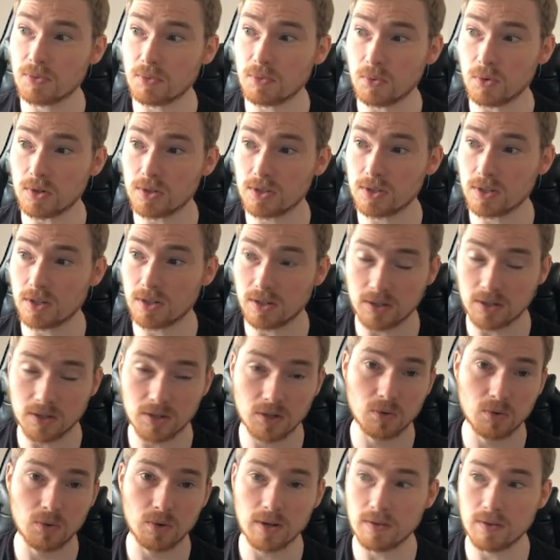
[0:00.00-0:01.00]
what our
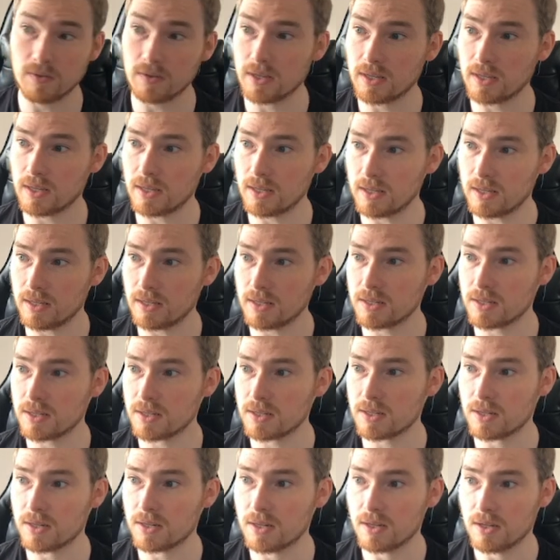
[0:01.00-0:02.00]
query is.